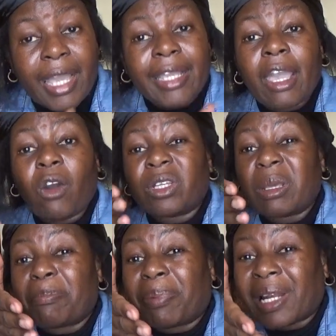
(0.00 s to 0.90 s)
and get on
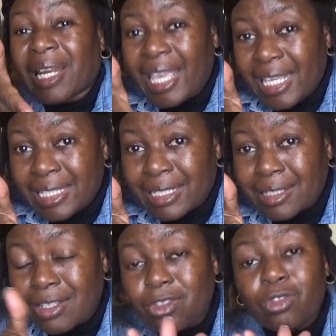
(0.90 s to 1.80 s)
a plane
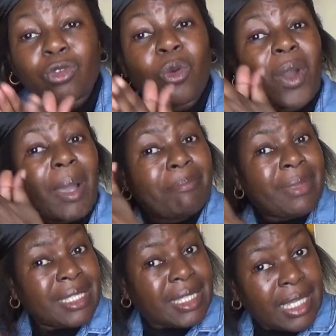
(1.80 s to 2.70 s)
to go and
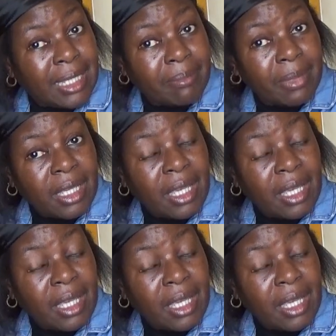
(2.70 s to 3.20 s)
meet him.